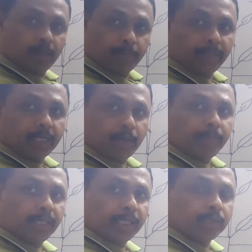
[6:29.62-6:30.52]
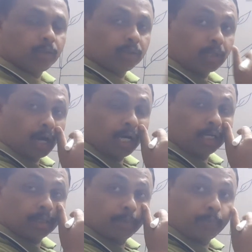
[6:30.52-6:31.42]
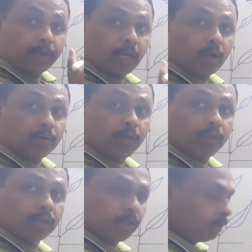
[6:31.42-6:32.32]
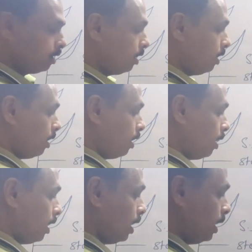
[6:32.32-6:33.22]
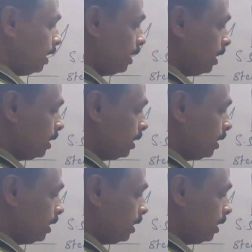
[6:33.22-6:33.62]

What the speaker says: becoming into dark brown and